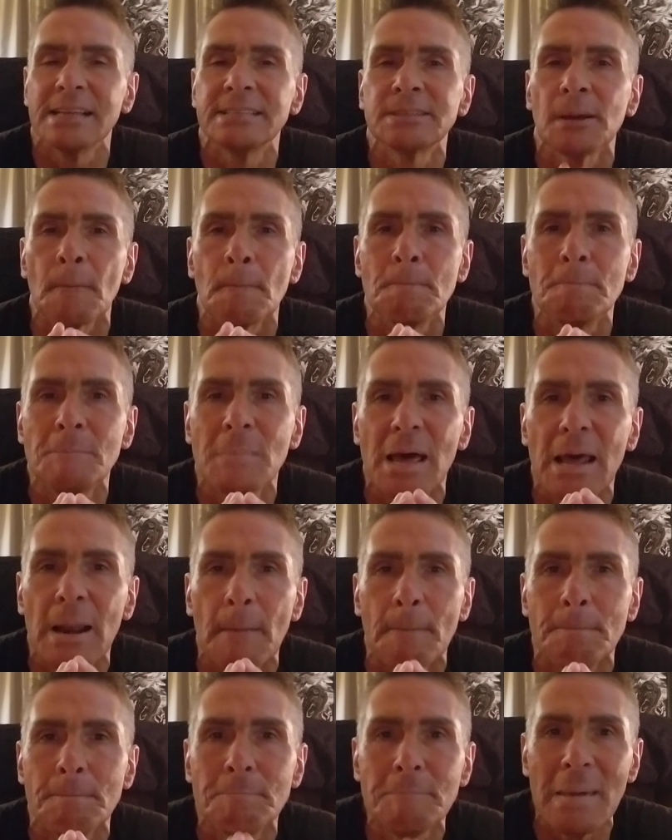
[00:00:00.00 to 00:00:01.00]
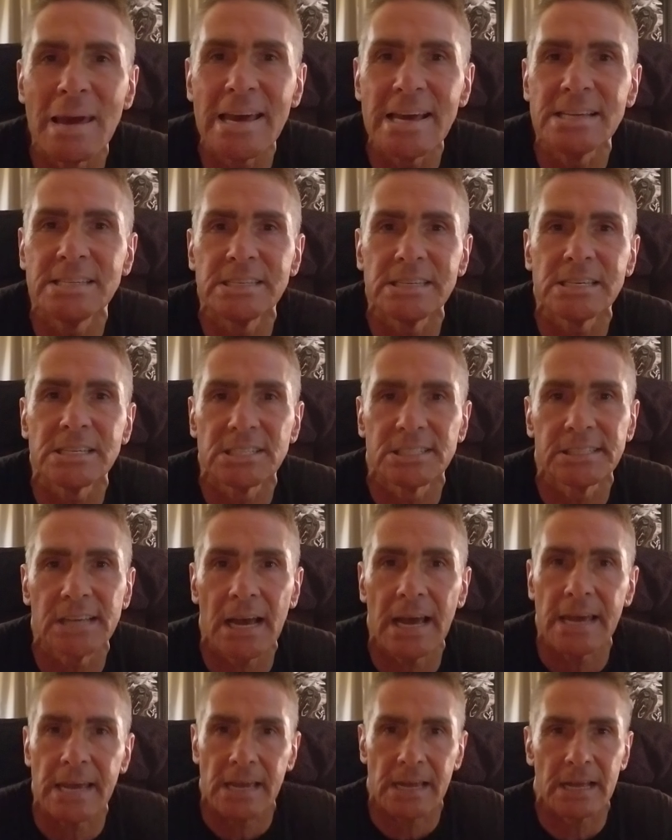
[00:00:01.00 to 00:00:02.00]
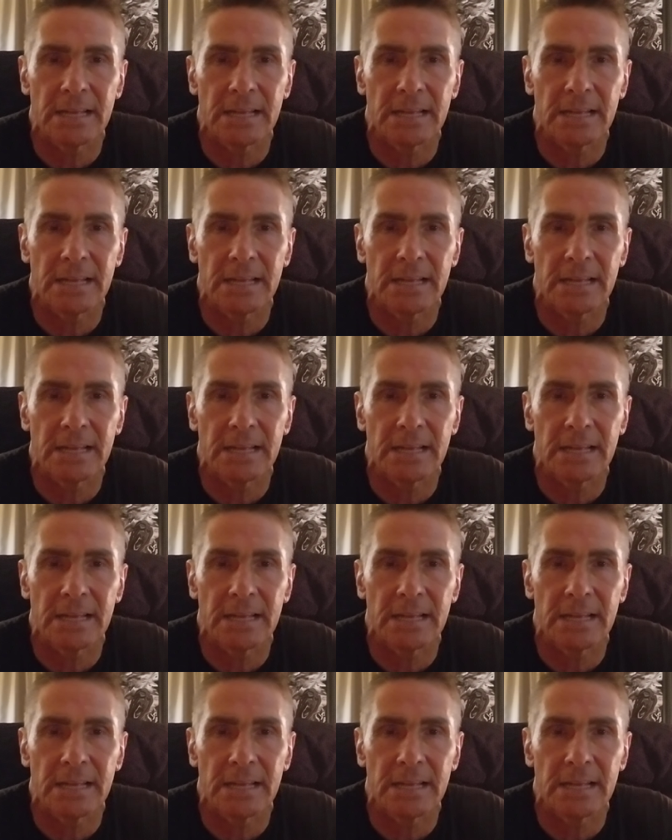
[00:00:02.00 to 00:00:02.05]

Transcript: It's a, an amazing site.